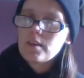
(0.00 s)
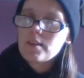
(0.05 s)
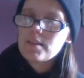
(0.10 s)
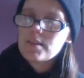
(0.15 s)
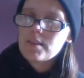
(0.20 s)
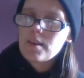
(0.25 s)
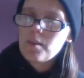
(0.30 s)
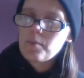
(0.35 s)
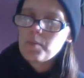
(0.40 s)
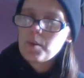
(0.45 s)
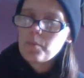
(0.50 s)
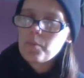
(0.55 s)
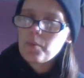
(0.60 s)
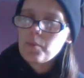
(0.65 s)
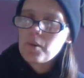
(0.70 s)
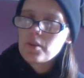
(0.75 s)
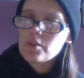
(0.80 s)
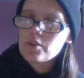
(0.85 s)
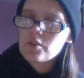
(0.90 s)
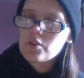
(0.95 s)
semi
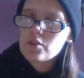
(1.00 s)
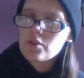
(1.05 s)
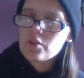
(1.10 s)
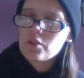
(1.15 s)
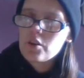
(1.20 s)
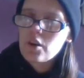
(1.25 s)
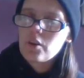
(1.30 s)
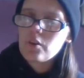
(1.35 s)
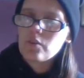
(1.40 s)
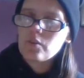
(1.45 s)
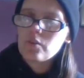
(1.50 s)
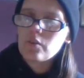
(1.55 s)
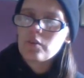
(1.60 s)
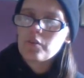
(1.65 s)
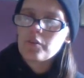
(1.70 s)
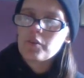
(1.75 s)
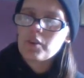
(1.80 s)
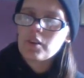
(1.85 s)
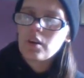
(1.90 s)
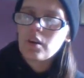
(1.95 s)
precious stone
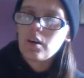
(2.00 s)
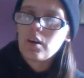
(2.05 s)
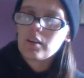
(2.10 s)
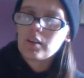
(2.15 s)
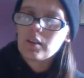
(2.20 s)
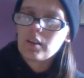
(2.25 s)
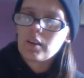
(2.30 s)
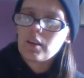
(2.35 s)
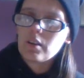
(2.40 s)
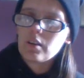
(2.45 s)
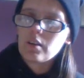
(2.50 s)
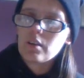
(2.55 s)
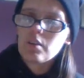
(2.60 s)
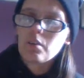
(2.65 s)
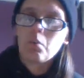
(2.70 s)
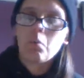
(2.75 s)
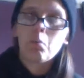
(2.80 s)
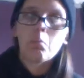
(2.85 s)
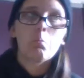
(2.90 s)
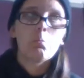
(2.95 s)
of garnet.
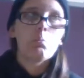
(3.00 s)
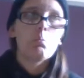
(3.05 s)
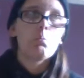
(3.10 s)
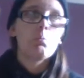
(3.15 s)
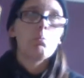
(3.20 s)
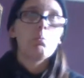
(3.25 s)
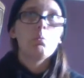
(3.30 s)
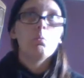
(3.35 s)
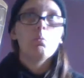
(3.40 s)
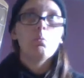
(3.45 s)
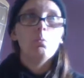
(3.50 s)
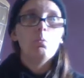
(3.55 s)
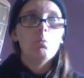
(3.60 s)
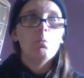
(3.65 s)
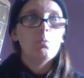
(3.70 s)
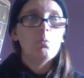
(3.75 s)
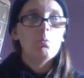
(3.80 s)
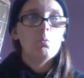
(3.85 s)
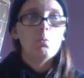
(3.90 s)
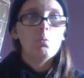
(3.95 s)

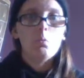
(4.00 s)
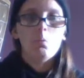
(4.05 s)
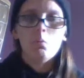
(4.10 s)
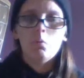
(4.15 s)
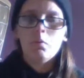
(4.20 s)
I've